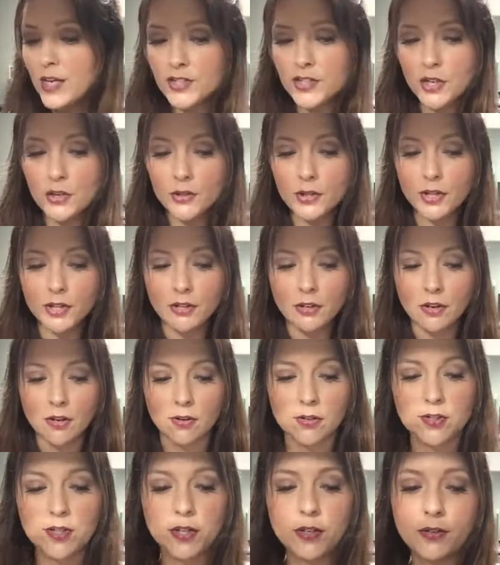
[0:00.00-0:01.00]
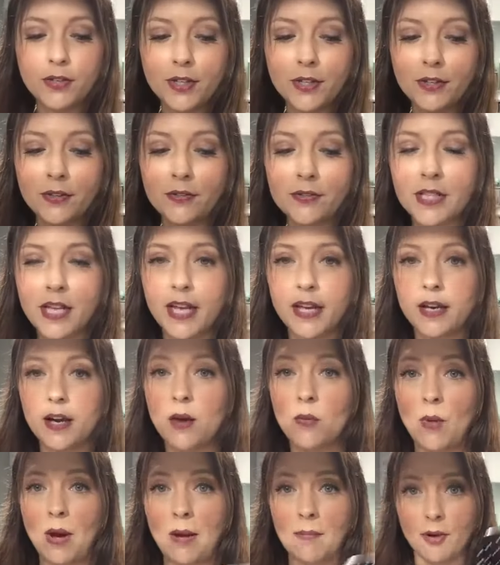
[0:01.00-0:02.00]
So you can also use like
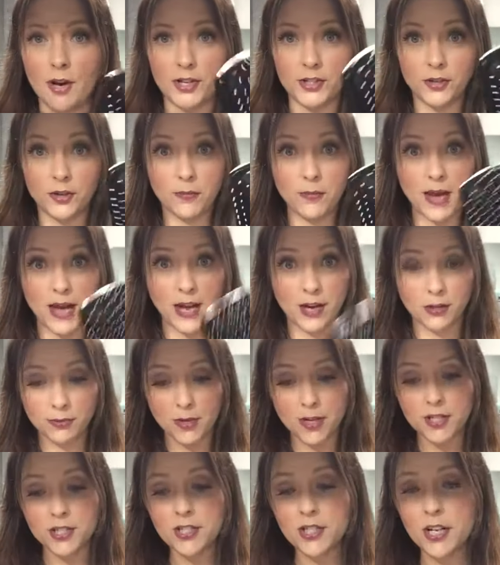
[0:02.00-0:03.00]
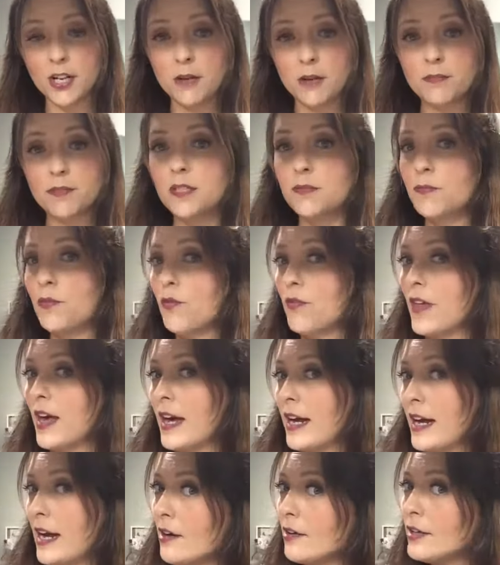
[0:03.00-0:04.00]
a wet brush or a paddle brush to help smooth
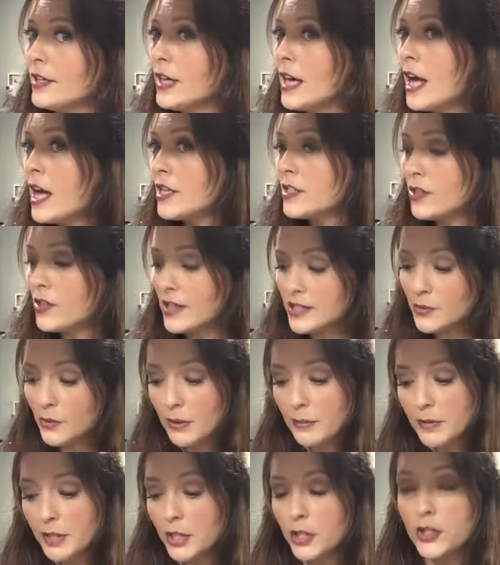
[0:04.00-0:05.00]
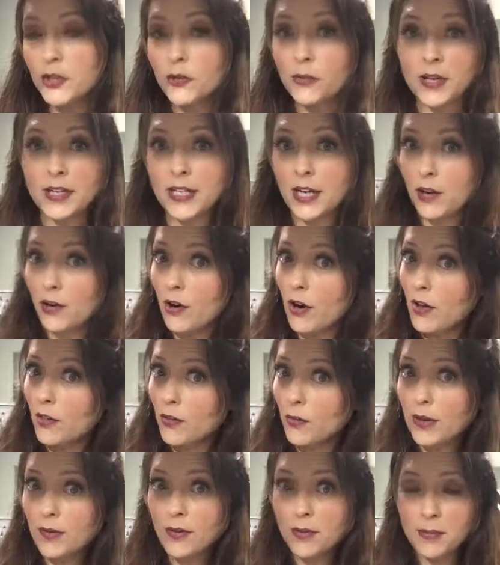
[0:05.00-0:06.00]
that out. So that's what I'm going to do right now all
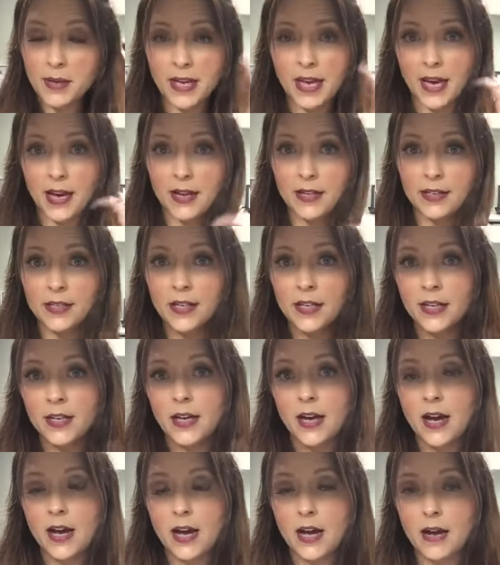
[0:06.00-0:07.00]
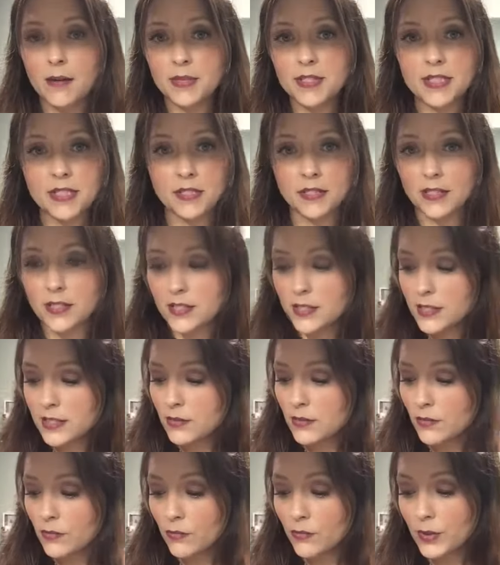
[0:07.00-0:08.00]
the way around my head until
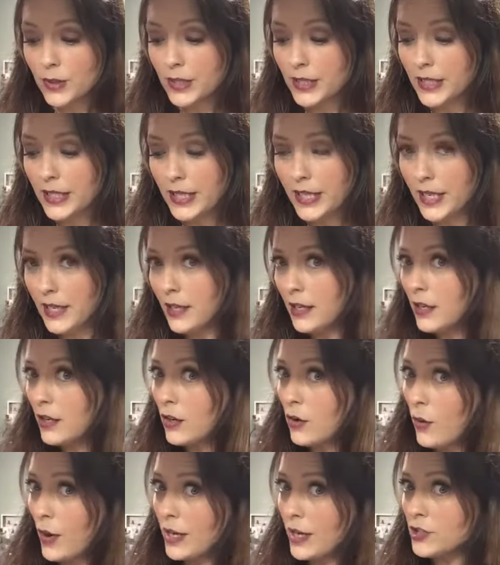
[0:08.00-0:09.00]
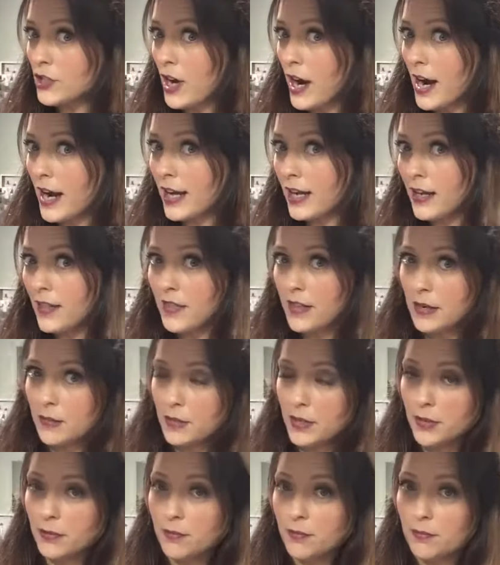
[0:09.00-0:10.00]
it's really quite dry, and then I'm
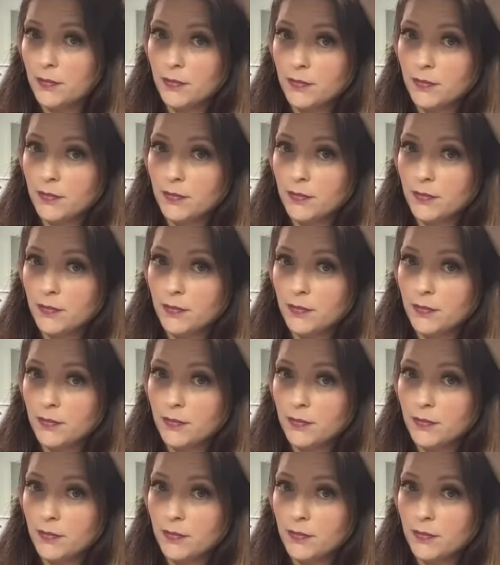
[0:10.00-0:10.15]
going to,